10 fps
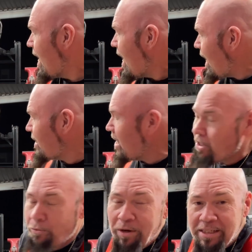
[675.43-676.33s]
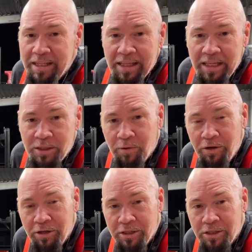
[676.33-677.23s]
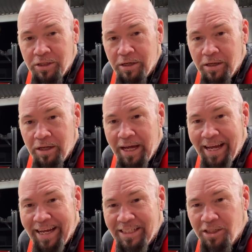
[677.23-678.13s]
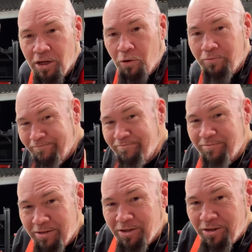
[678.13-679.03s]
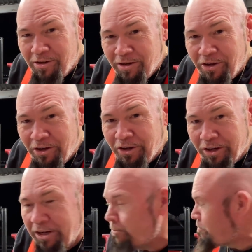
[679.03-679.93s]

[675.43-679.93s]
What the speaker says: I think the reason that this one looks so good